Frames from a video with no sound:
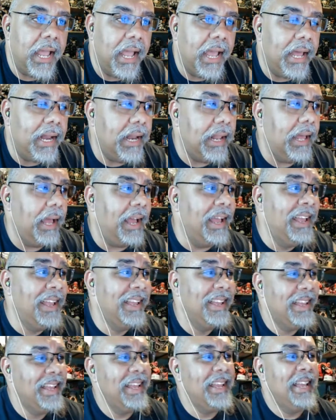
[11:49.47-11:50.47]
and
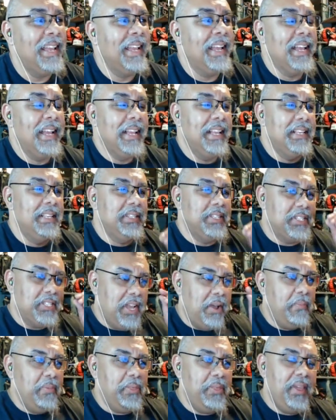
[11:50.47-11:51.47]

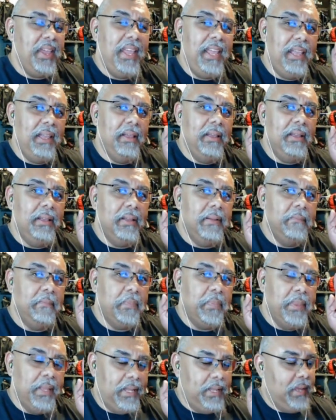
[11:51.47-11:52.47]
something
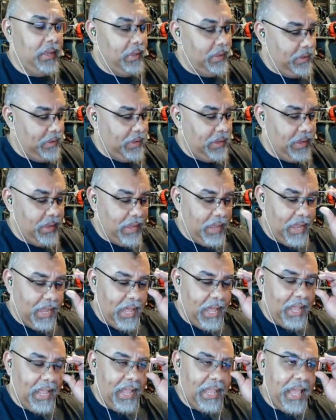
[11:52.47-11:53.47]

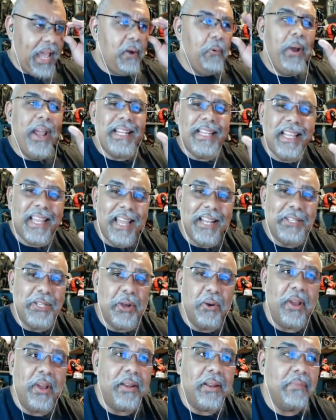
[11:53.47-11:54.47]
I, I can't wait to get
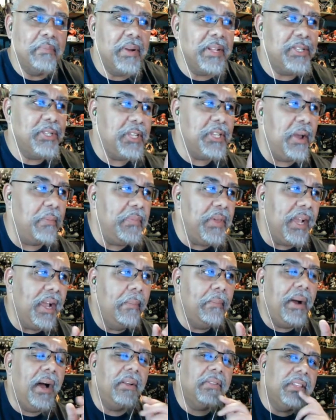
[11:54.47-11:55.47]
to it, but something
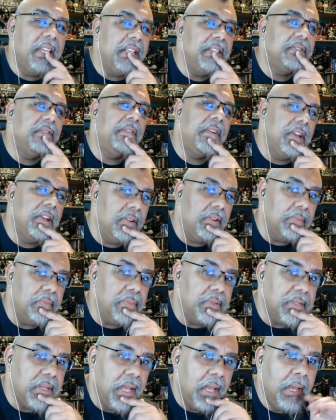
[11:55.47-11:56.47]
about these
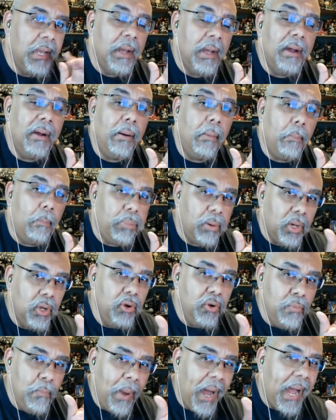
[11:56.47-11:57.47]
films
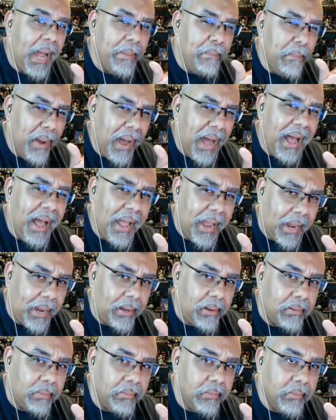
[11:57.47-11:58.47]
blew my
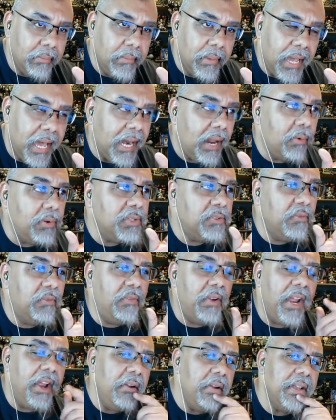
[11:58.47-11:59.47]
mind, and I was
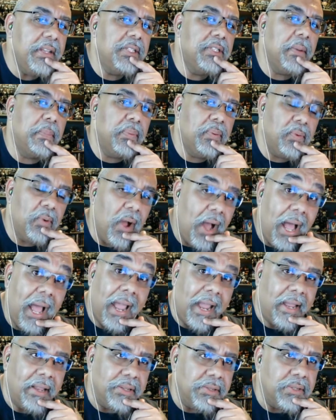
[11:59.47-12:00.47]
very
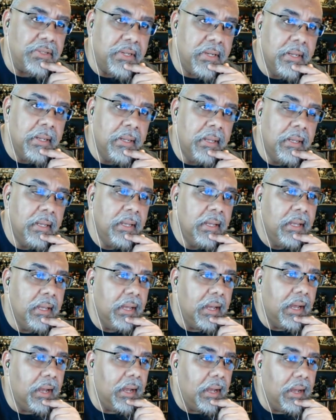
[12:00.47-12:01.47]
surprised
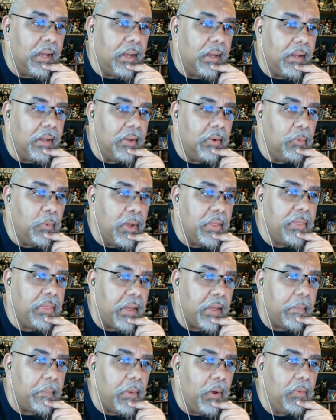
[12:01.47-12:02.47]
uh, with
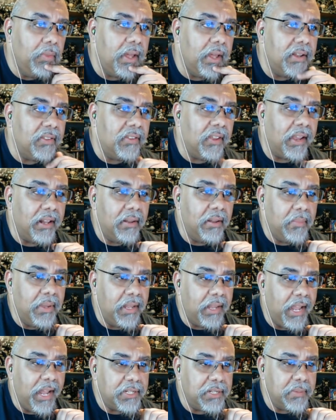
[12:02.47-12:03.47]
them. Hold on a second, let
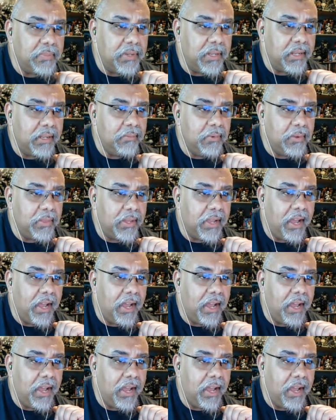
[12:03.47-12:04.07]
me catch up to, with